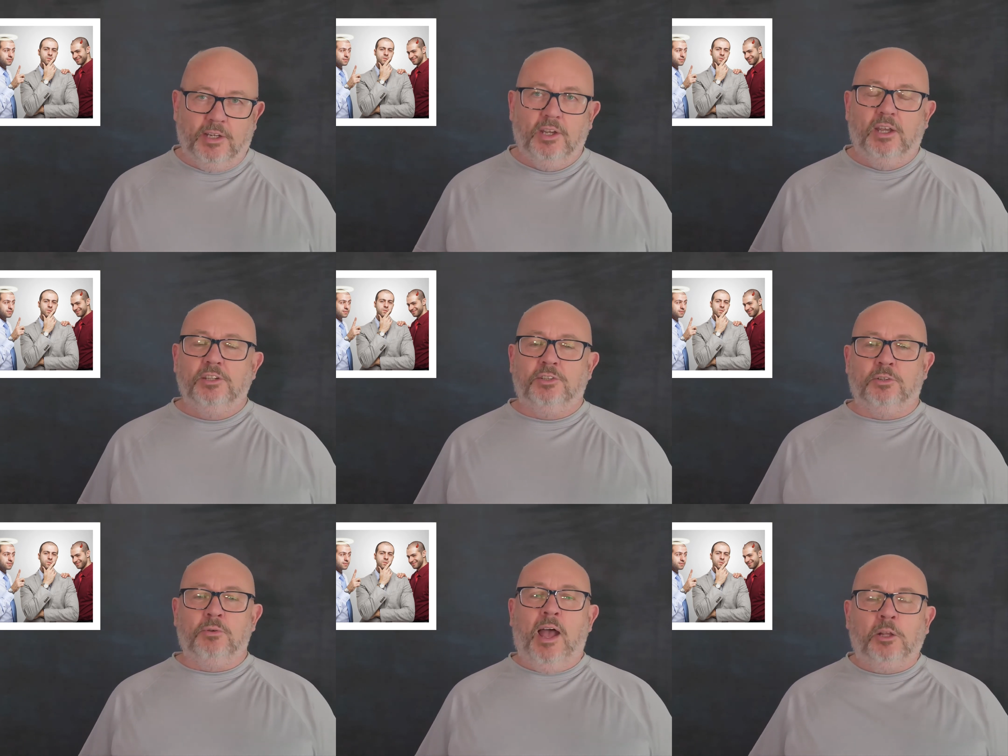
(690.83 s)

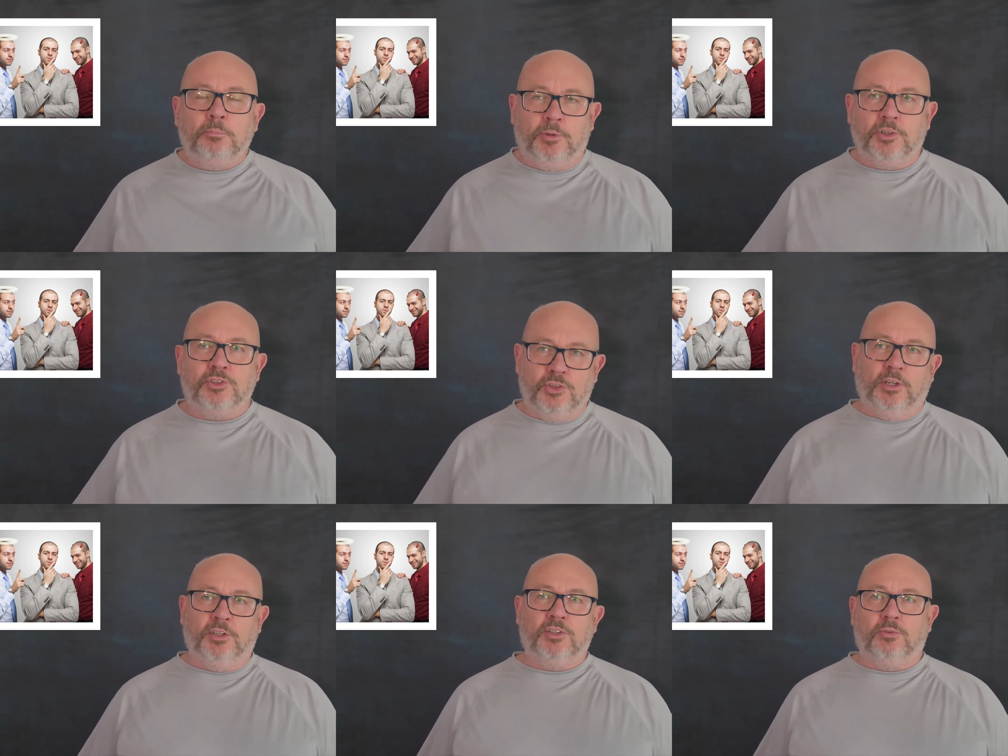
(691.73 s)
to help us
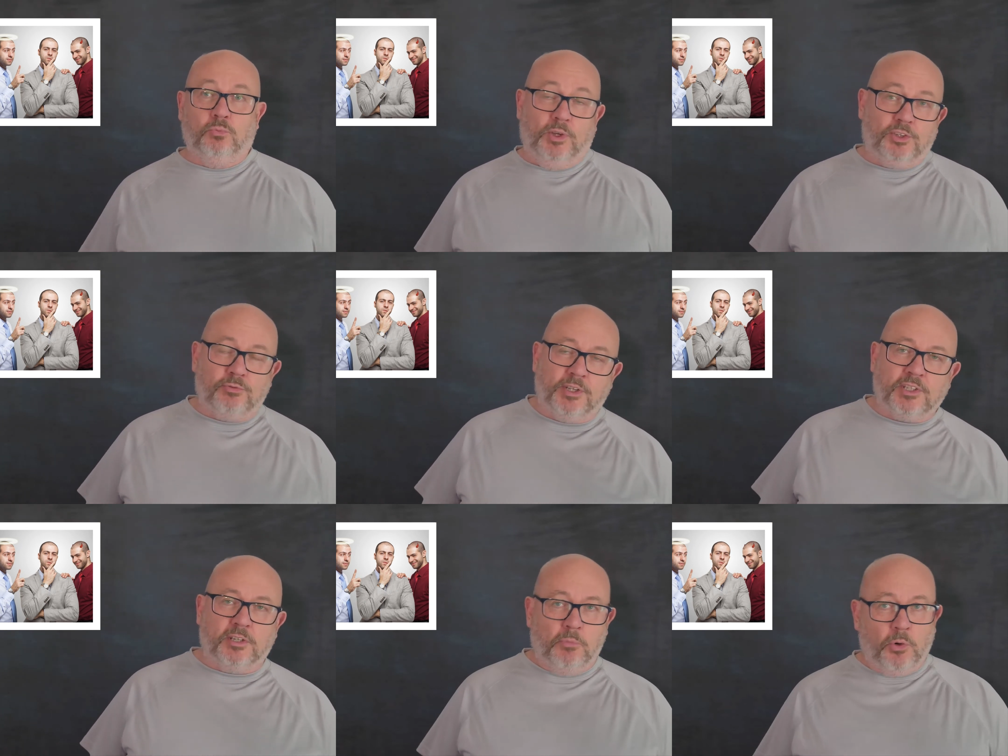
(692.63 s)
judge which
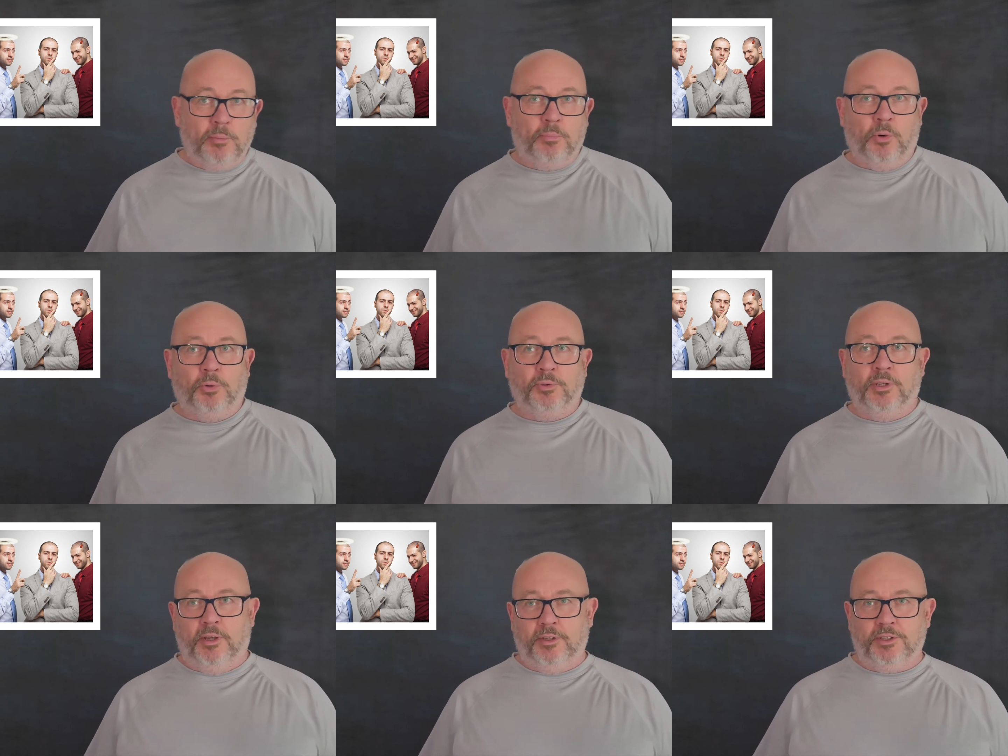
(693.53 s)
risks are more important than
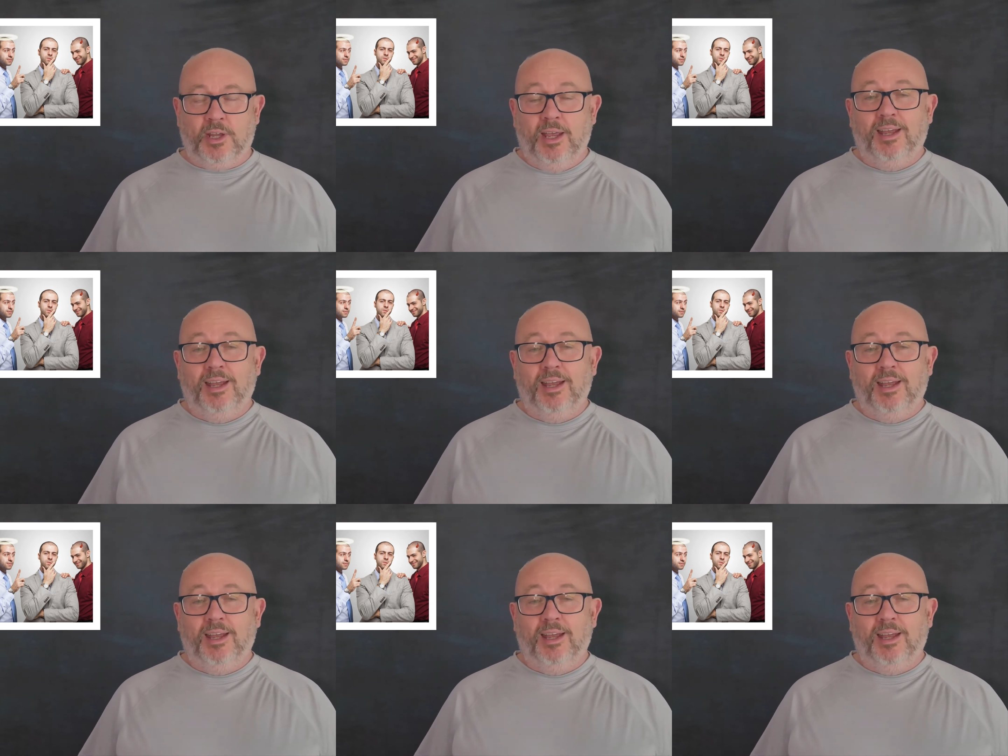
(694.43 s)
others.